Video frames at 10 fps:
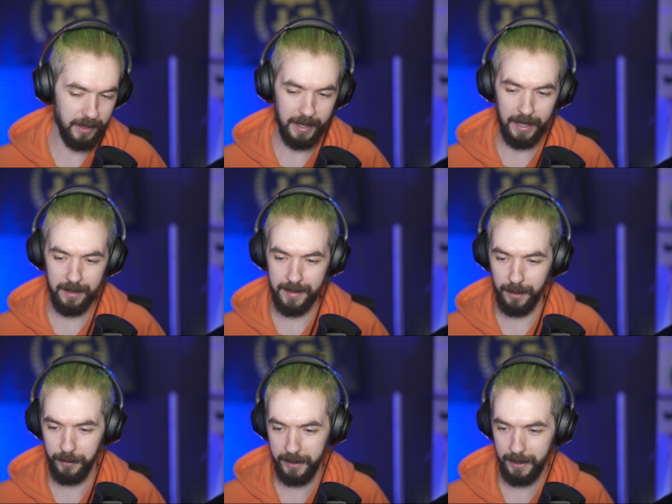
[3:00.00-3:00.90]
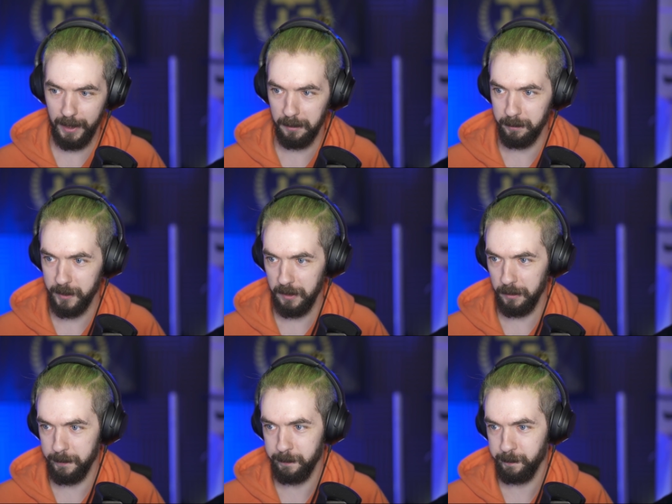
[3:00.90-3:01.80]
kids and everything in the game,
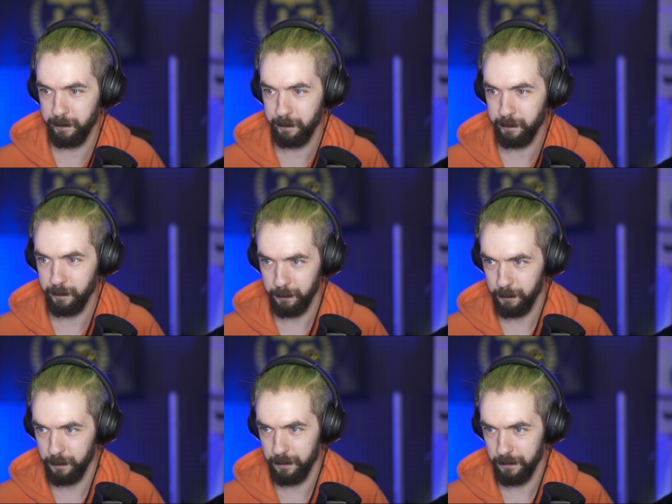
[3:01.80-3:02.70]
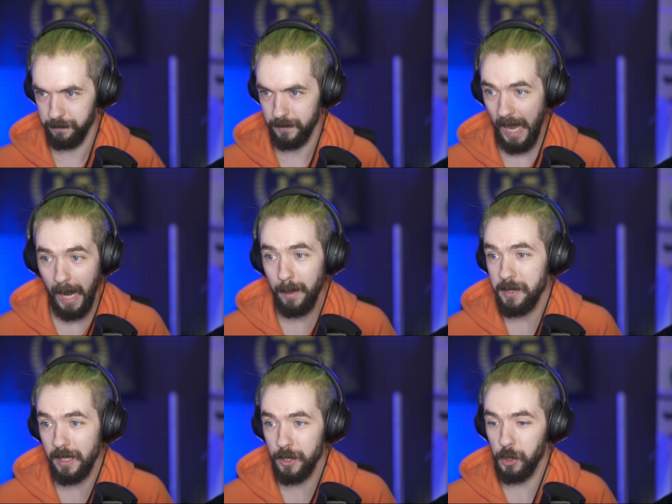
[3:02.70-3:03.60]
so... I'm
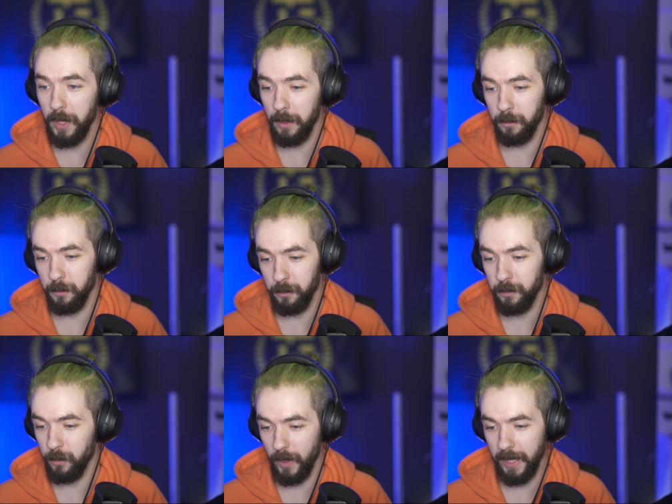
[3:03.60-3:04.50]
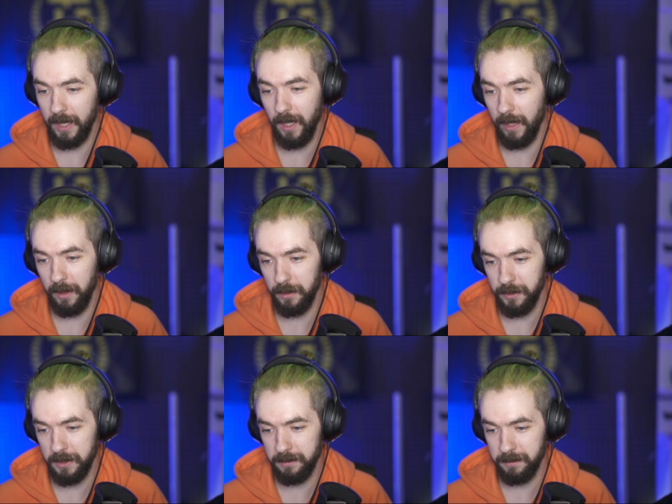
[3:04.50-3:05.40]
still enjoying what I got out of it.